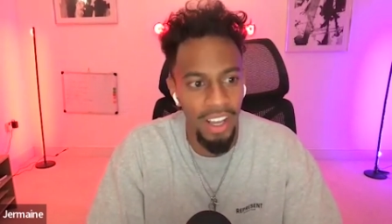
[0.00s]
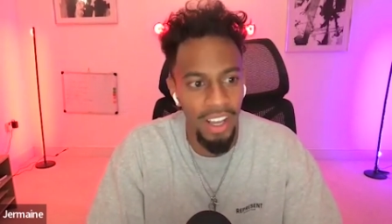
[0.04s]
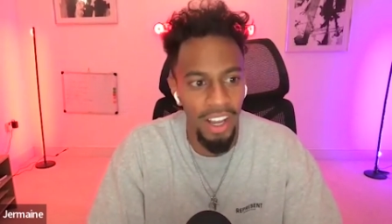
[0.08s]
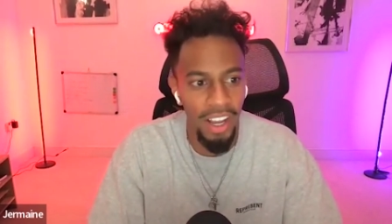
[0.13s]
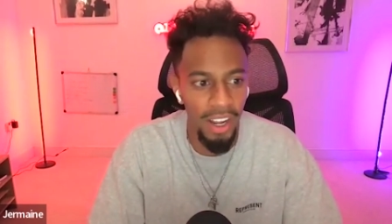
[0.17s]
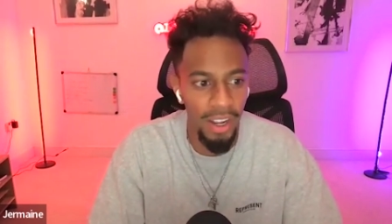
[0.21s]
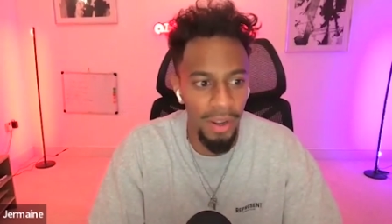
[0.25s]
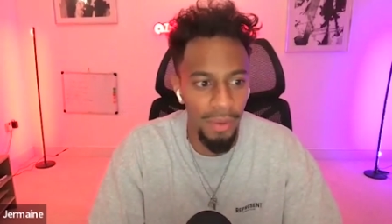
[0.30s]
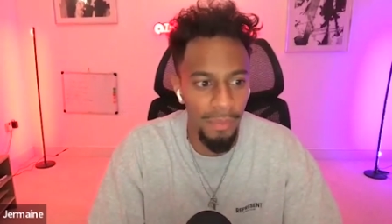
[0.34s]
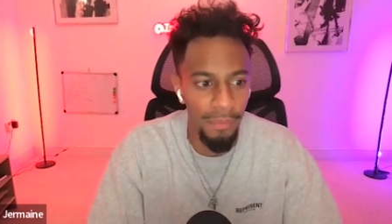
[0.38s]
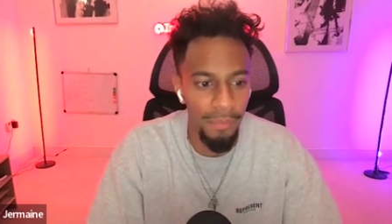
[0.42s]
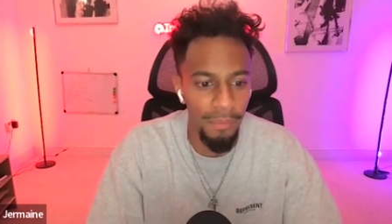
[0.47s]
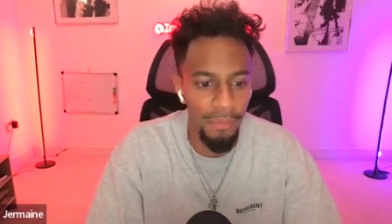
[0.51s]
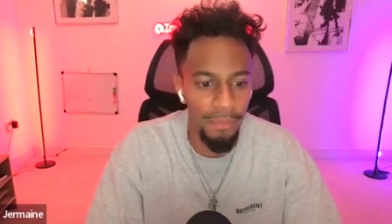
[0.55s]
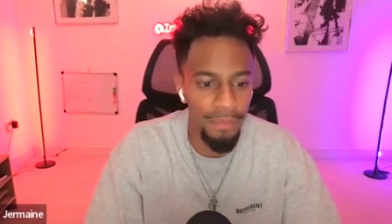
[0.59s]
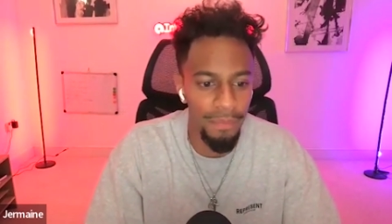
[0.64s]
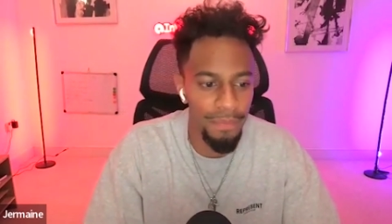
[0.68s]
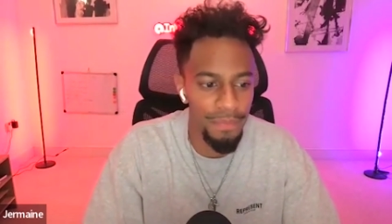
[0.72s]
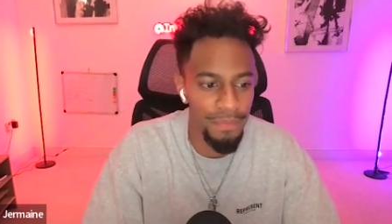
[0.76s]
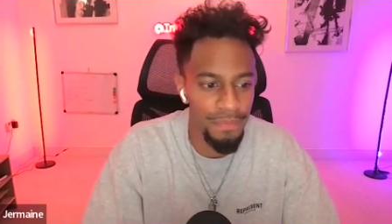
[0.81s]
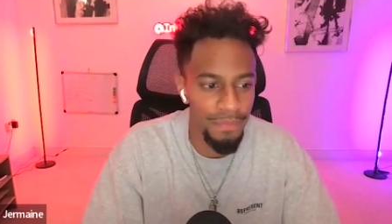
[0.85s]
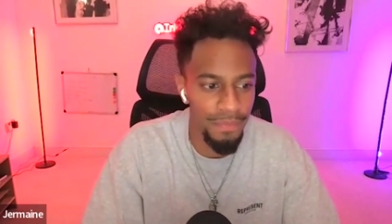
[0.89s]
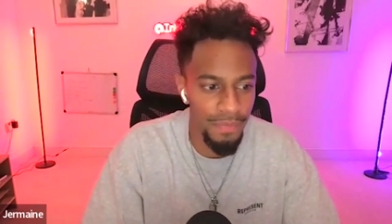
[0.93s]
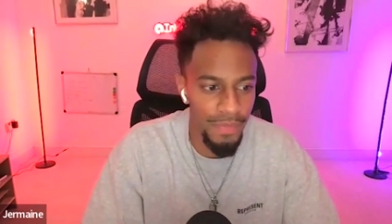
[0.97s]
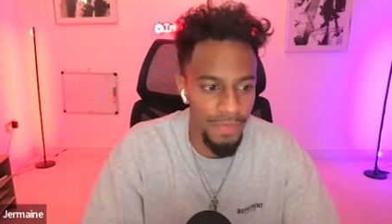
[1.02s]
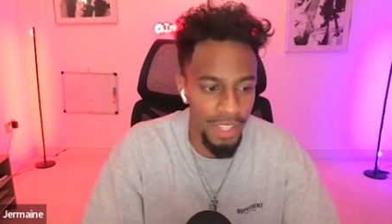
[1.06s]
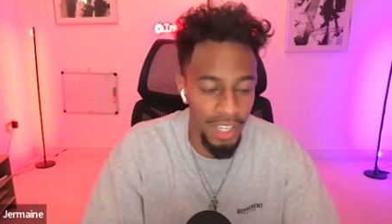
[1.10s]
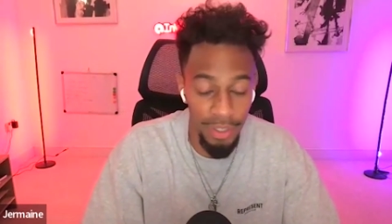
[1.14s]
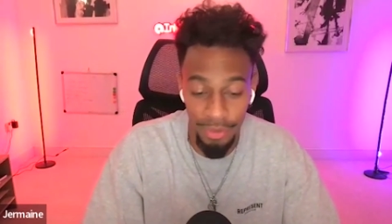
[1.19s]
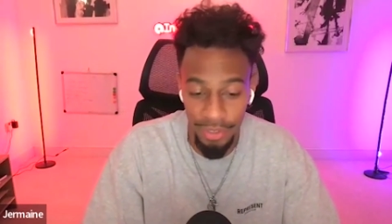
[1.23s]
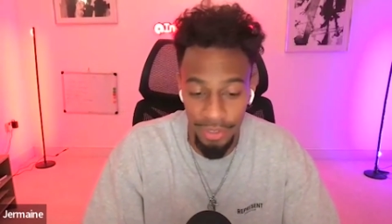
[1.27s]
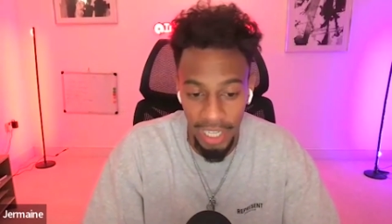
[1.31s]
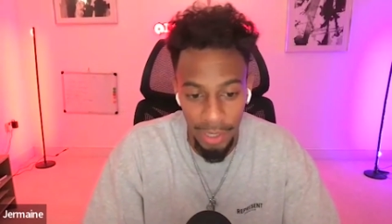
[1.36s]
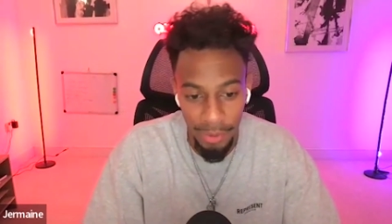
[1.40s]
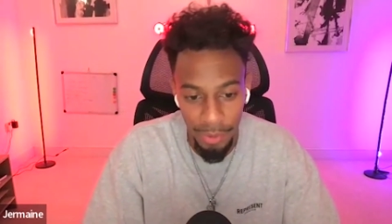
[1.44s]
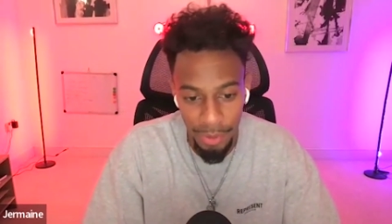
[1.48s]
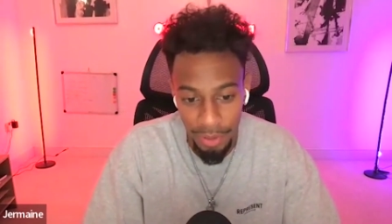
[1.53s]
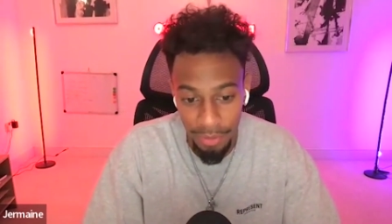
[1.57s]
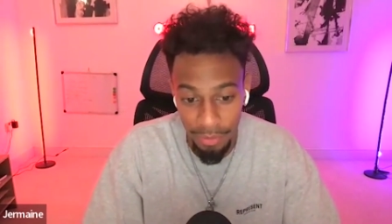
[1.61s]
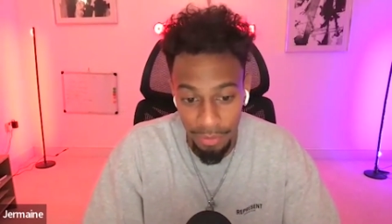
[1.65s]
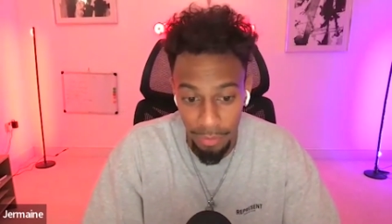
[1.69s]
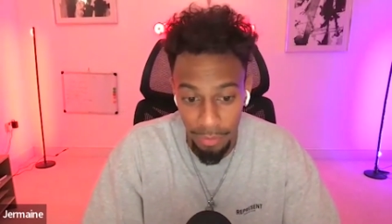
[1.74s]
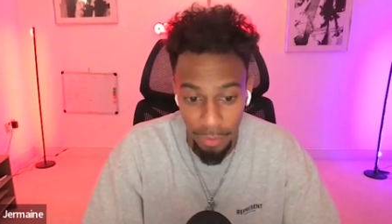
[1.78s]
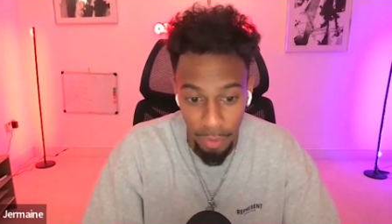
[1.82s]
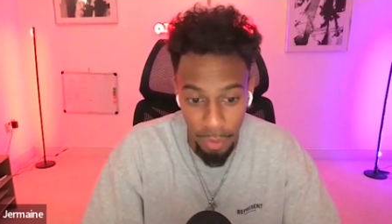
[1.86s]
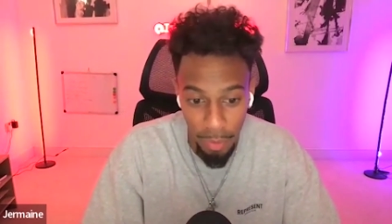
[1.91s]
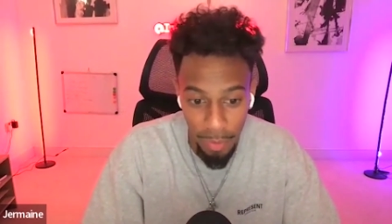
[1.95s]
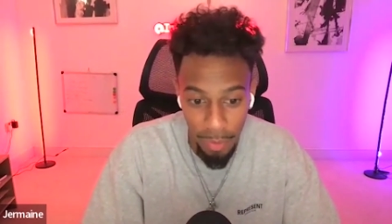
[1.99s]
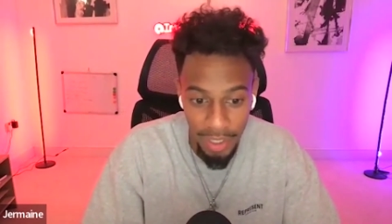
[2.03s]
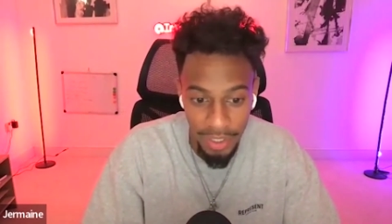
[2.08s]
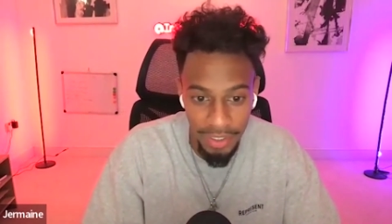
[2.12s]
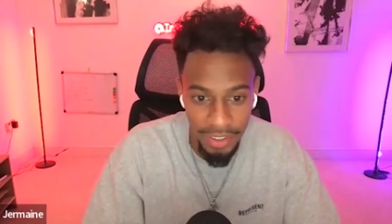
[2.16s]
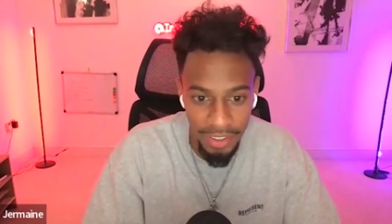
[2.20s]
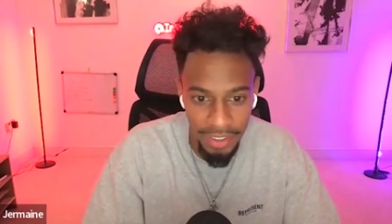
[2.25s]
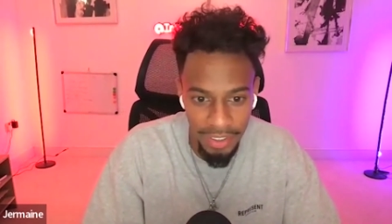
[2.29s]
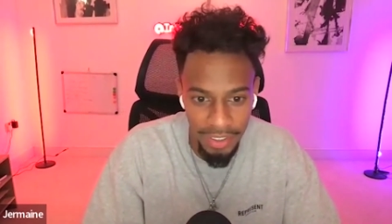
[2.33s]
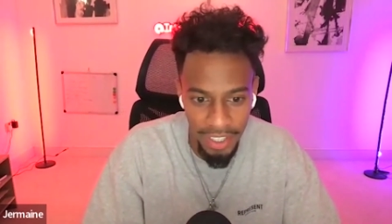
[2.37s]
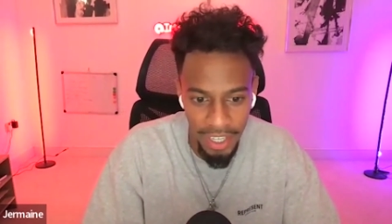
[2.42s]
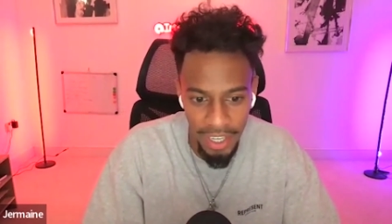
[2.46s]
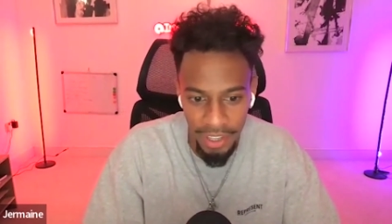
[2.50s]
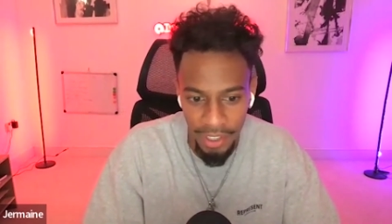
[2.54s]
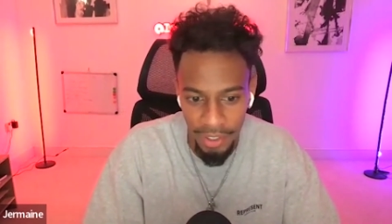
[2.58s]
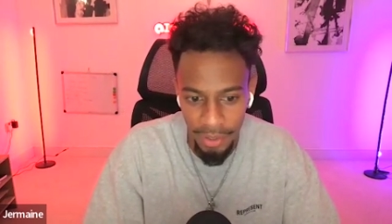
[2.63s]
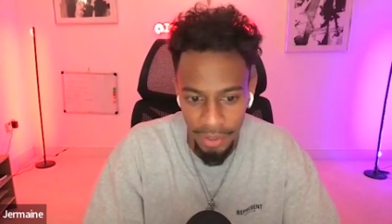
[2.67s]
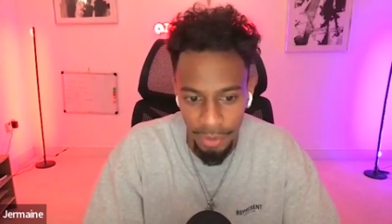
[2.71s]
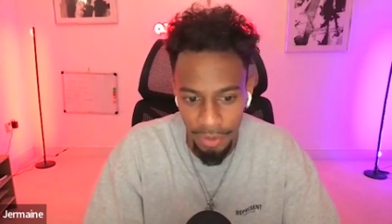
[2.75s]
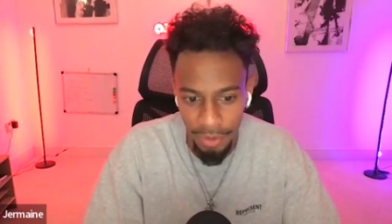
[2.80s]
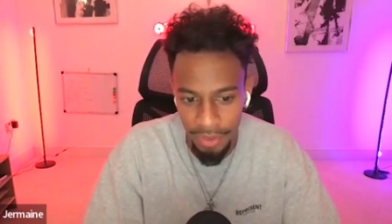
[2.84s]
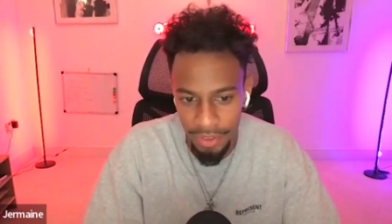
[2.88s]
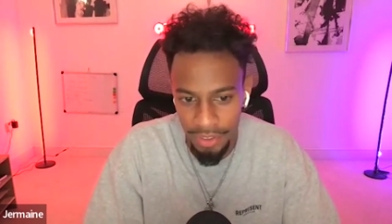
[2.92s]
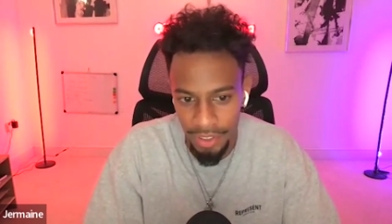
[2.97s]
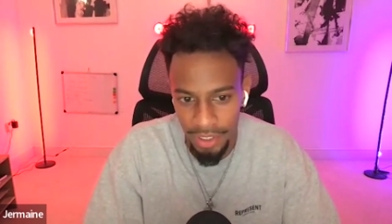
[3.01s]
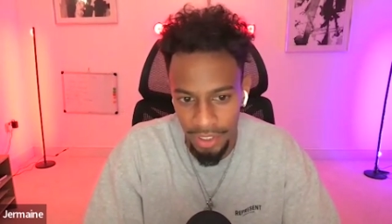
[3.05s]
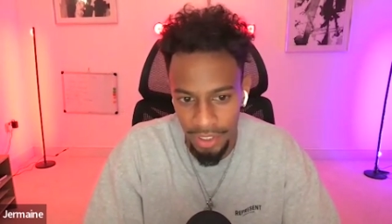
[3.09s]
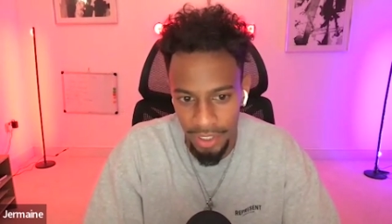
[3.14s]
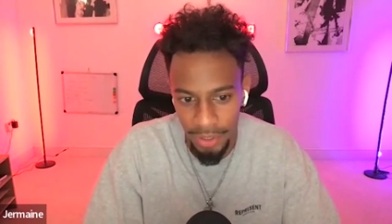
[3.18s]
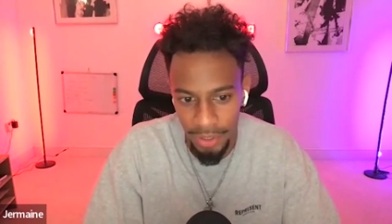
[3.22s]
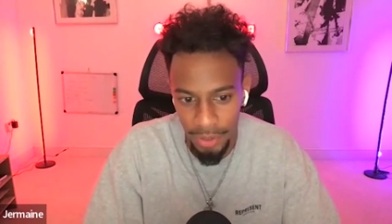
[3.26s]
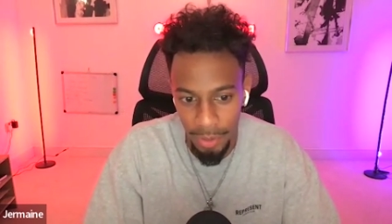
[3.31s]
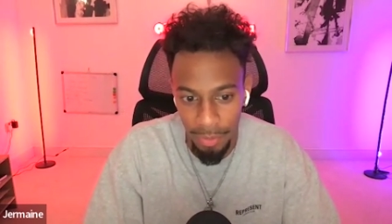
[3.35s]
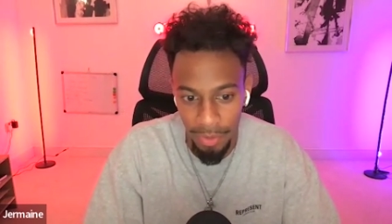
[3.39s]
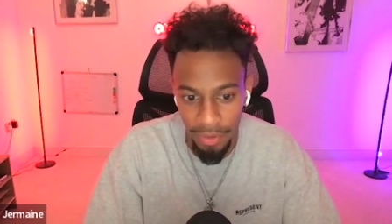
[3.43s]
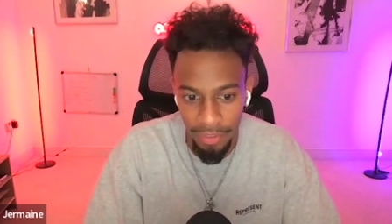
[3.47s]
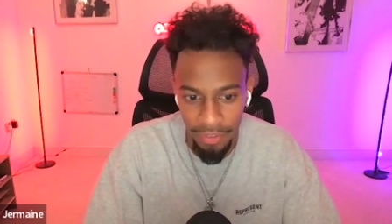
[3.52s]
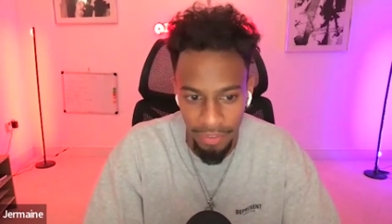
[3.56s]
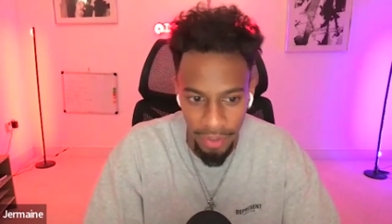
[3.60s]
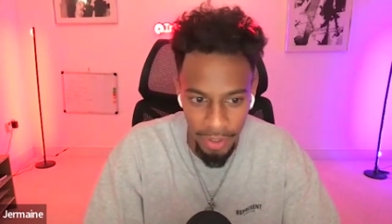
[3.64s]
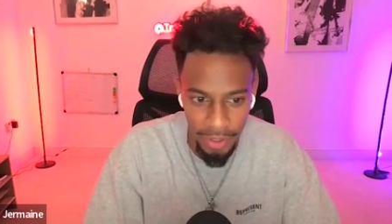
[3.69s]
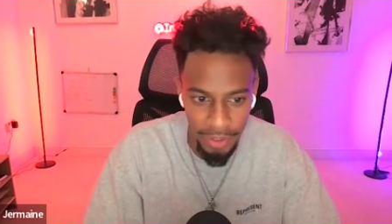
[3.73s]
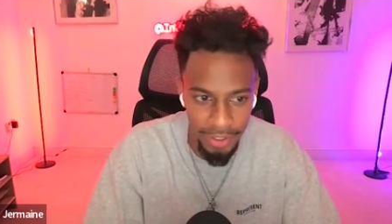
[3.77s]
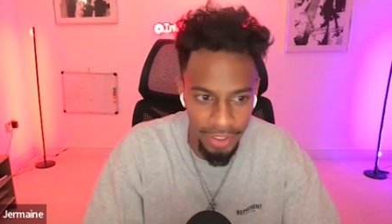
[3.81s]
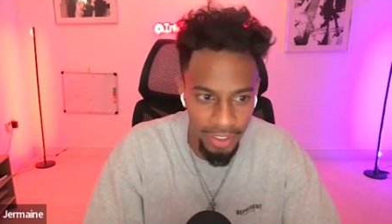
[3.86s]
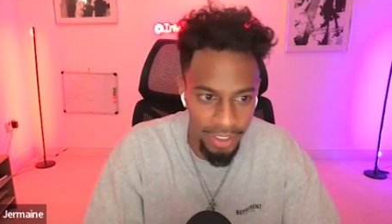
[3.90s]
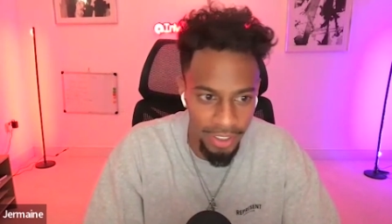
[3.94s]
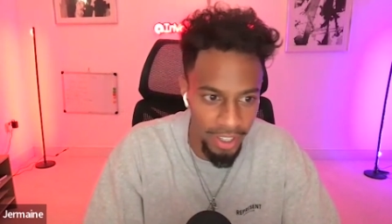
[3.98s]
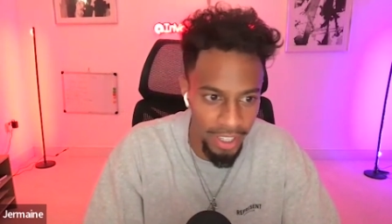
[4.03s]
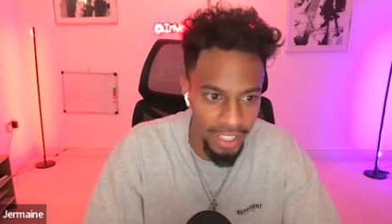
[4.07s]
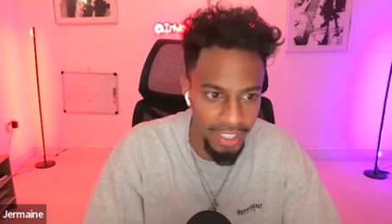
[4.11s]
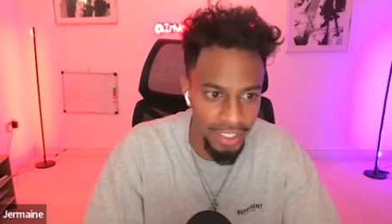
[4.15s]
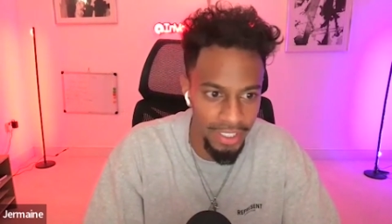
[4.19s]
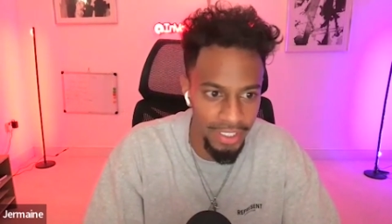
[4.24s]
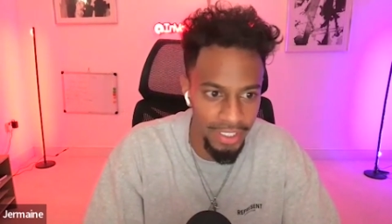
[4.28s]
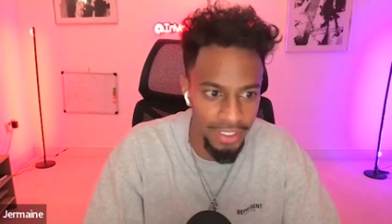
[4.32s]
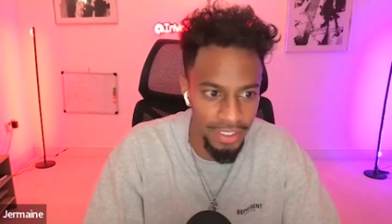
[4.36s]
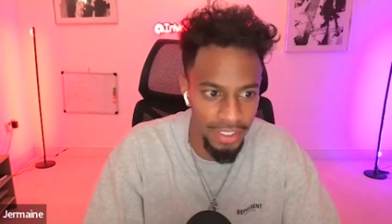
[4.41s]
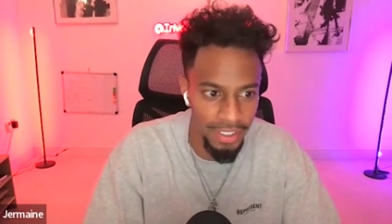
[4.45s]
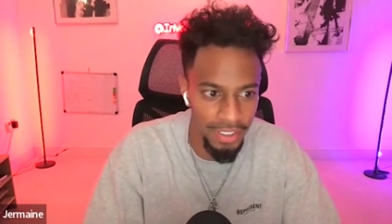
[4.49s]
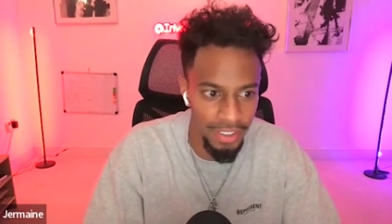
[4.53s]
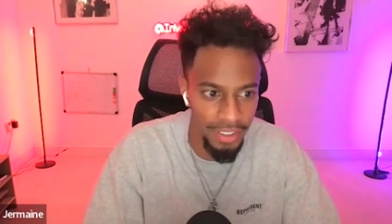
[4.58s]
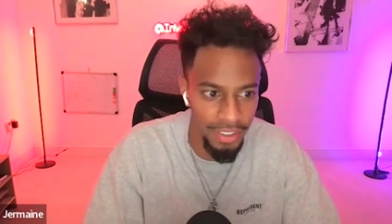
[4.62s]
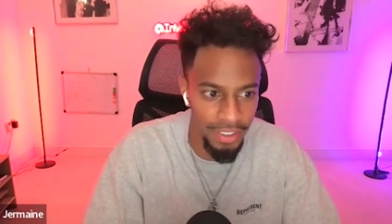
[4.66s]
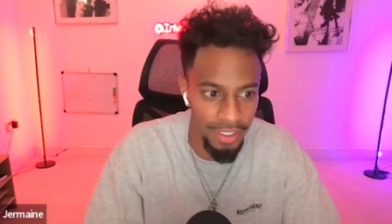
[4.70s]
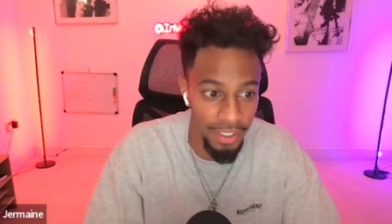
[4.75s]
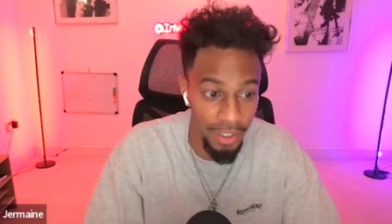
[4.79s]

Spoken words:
And I was outreaching for 4 months. And then all of a sudden I got my first client.